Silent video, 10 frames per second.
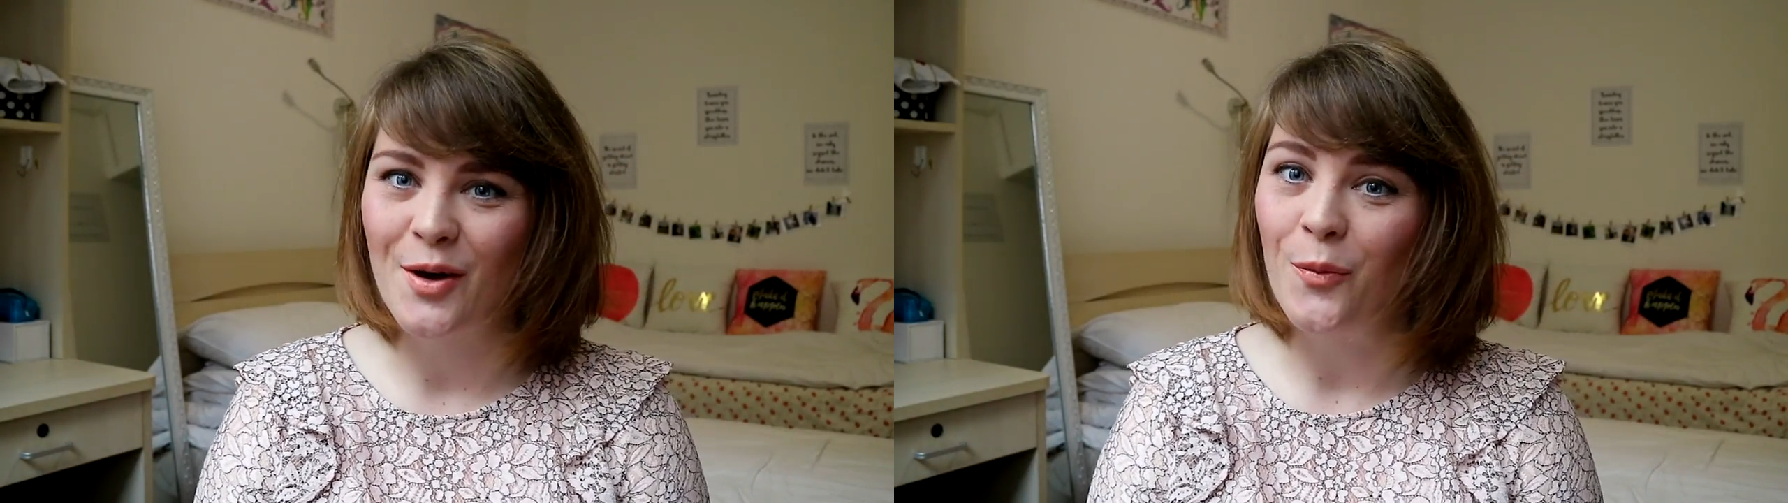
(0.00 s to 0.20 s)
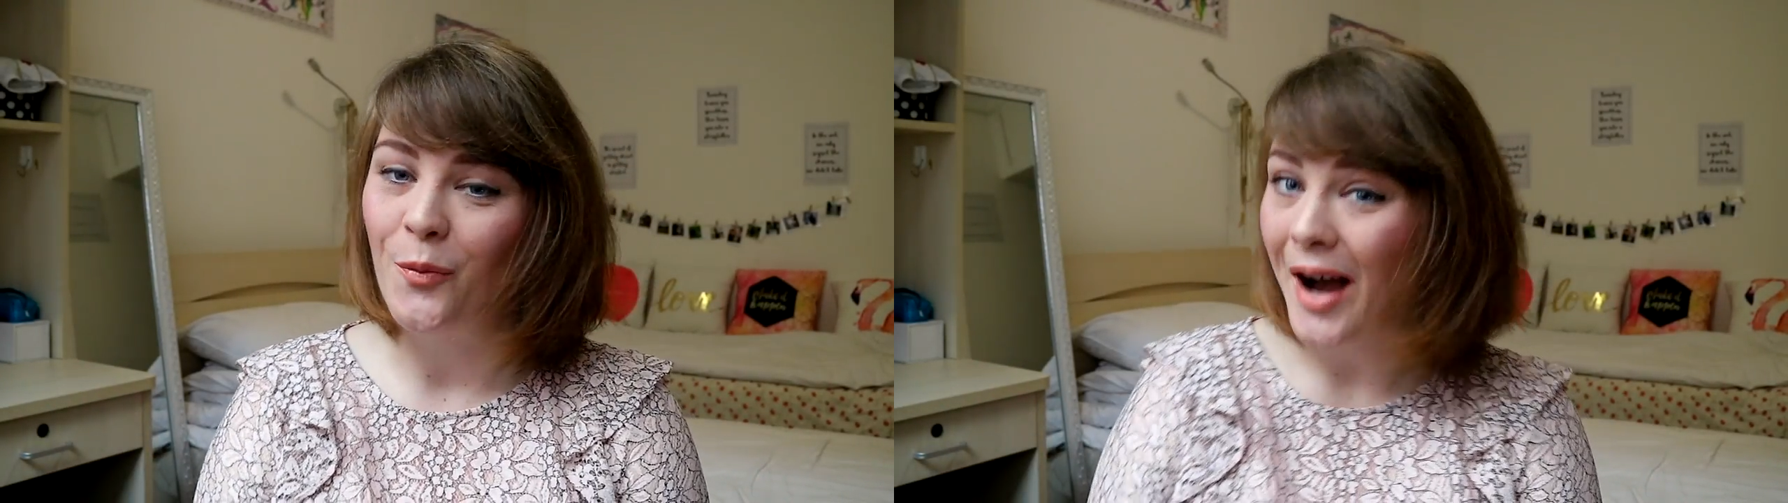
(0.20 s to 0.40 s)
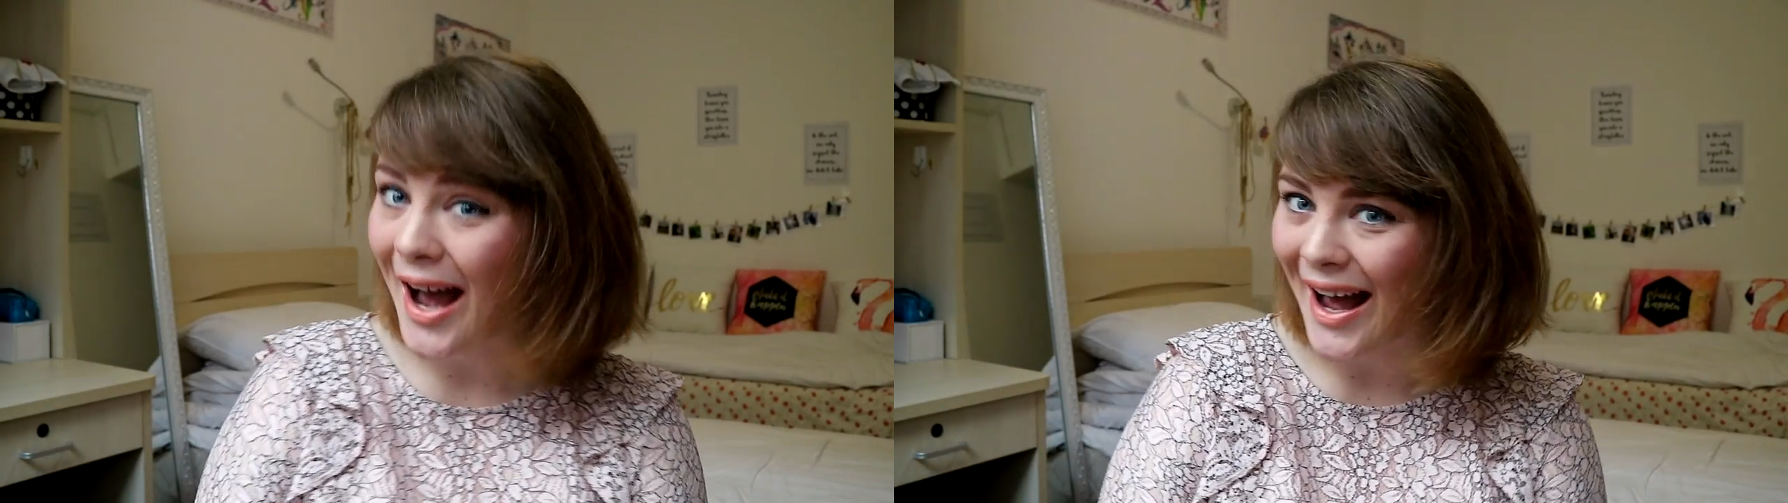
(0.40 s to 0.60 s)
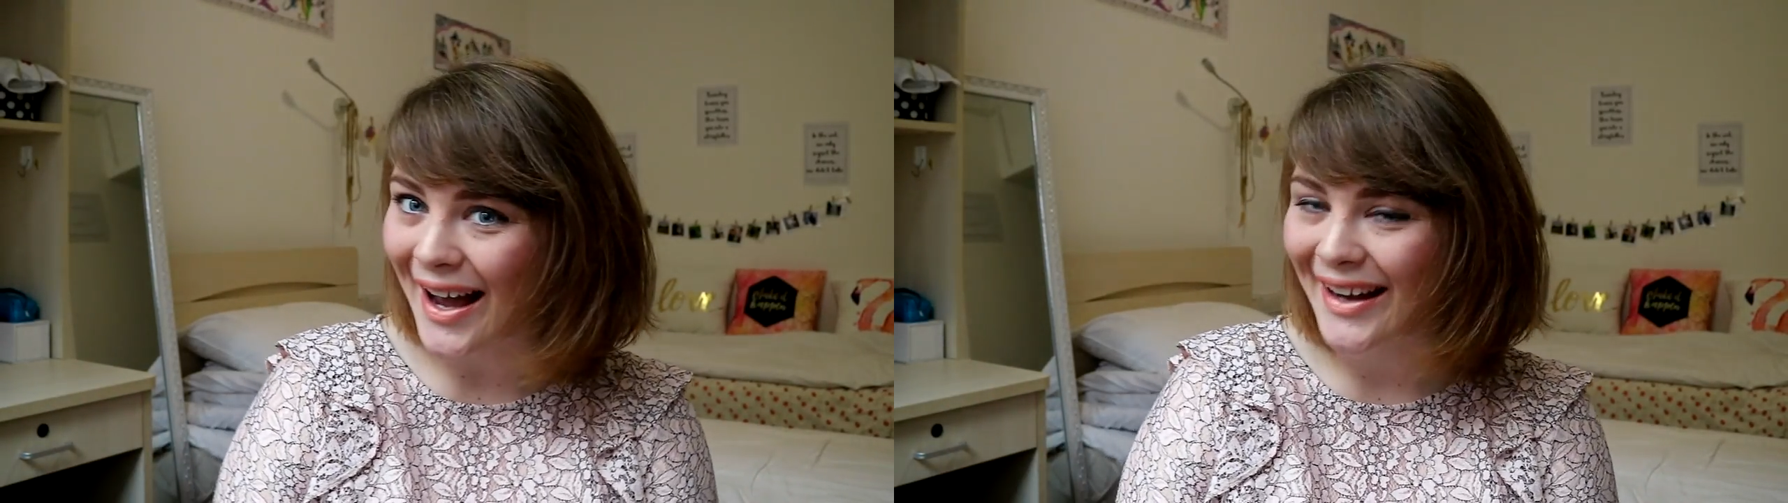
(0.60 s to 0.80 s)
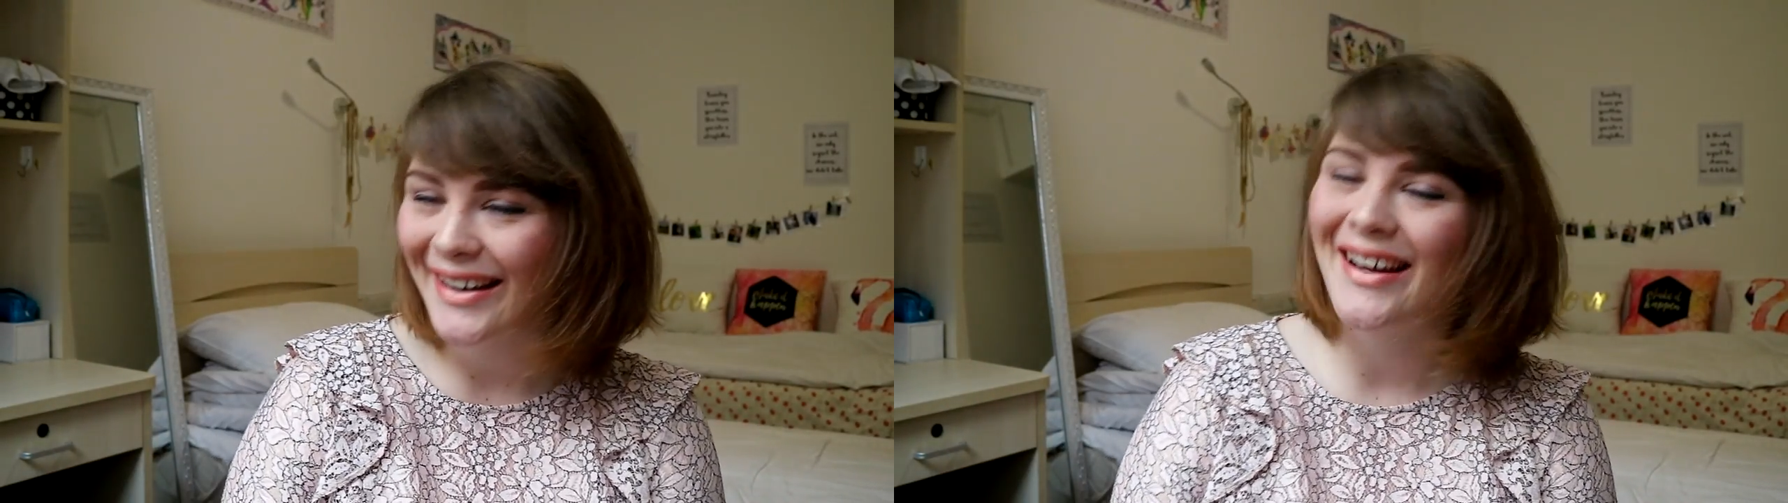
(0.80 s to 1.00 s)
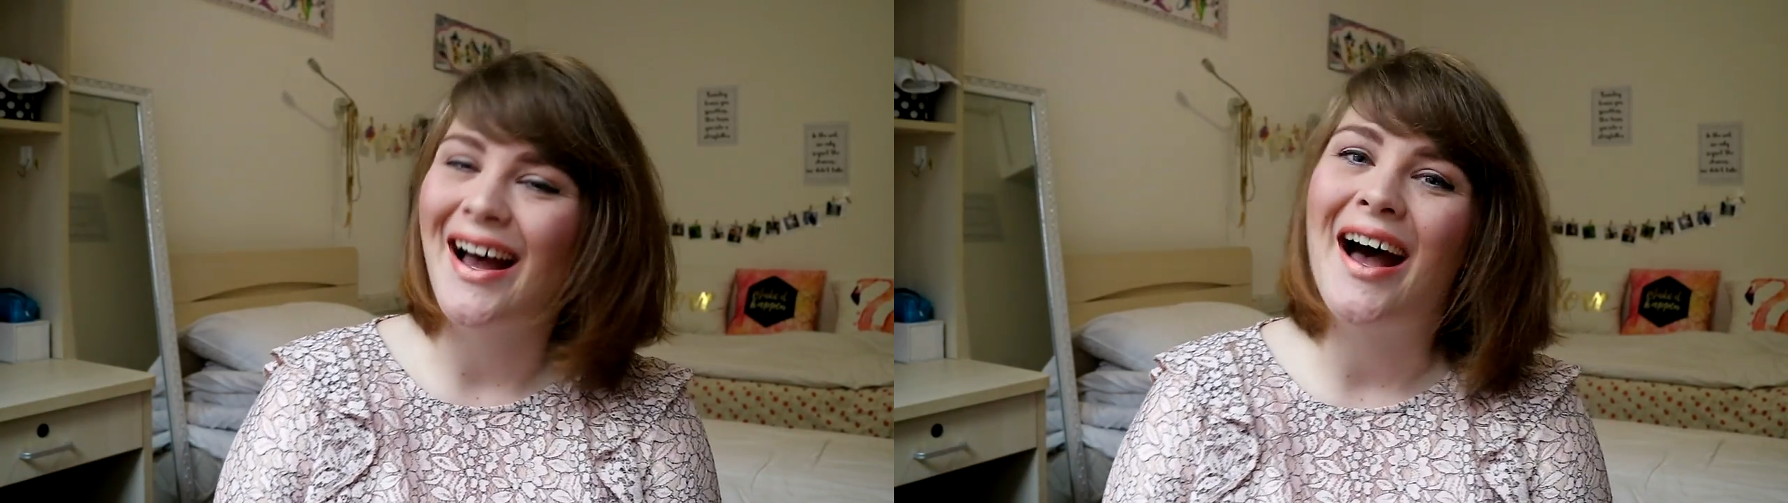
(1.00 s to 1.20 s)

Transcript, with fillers: why